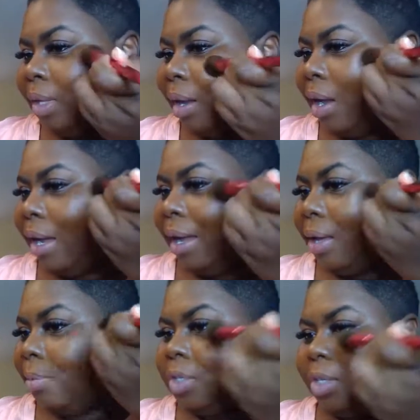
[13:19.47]
I
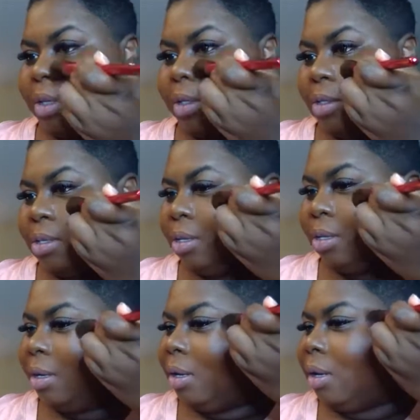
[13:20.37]
am just
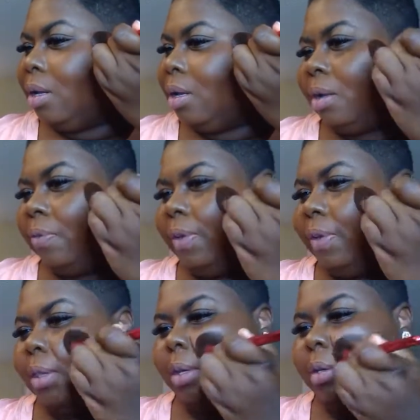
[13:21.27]

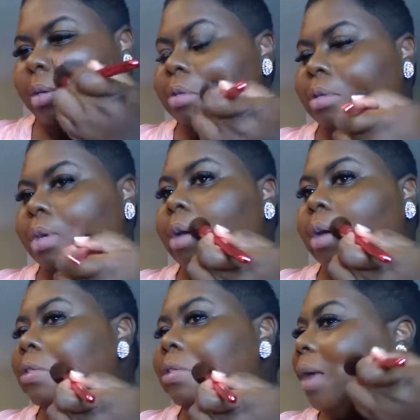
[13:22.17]
loving this. Y'all,
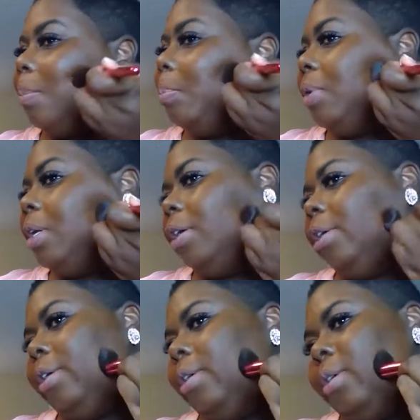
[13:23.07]
it's like
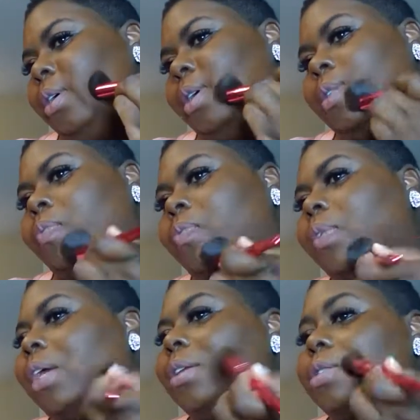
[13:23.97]
butter.
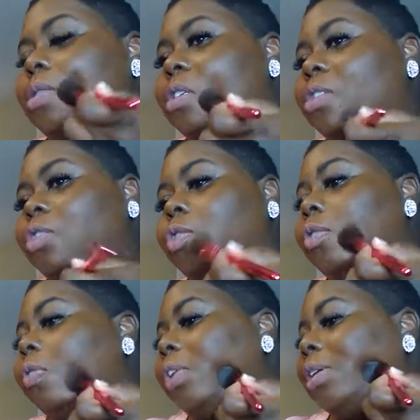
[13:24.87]
And it's just,
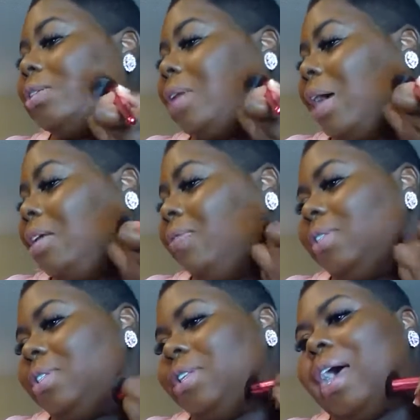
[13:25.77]
truthfully, it's not
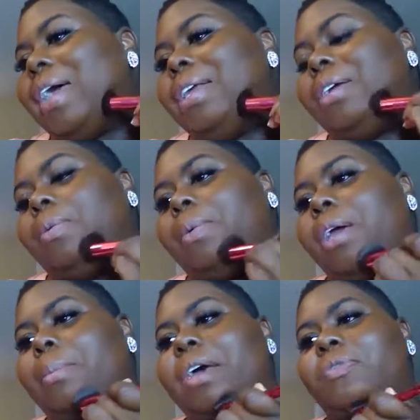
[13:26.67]
even sliding
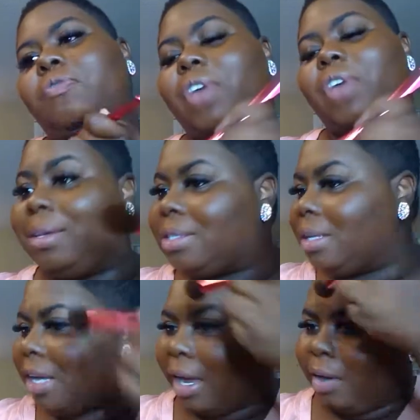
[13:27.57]
around my face
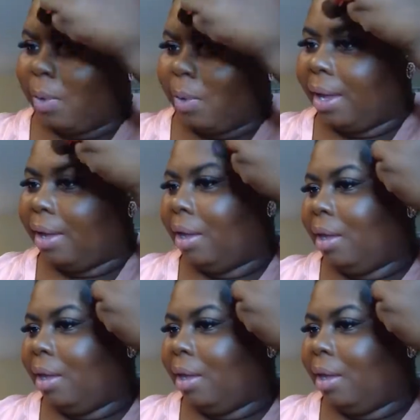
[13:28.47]
any kind of way.